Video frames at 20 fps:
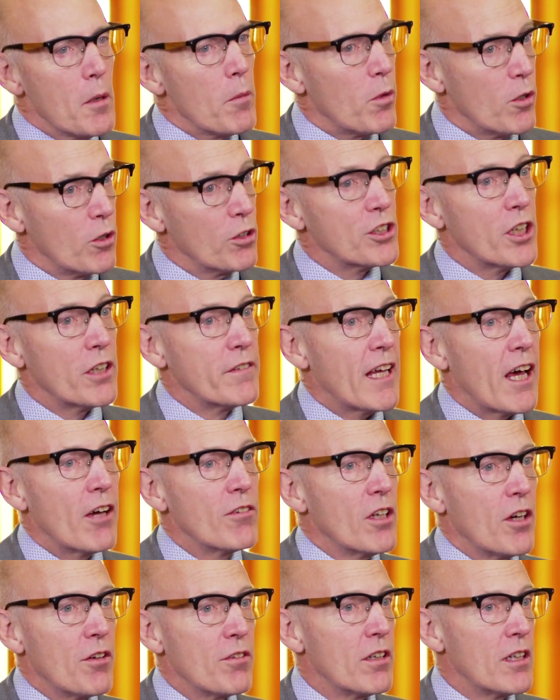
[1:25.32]
We also now
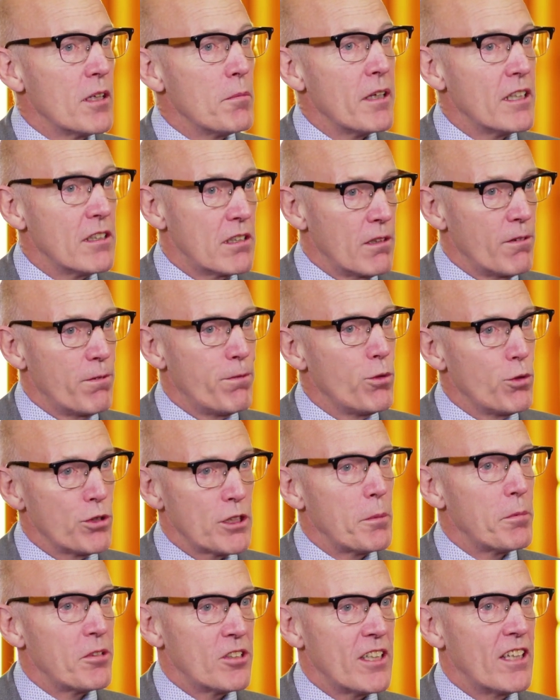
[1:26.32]
know that it means that
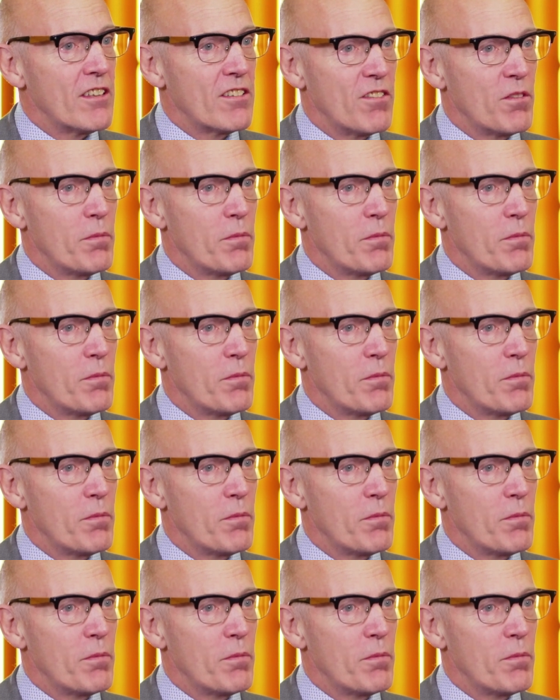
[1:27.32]
40%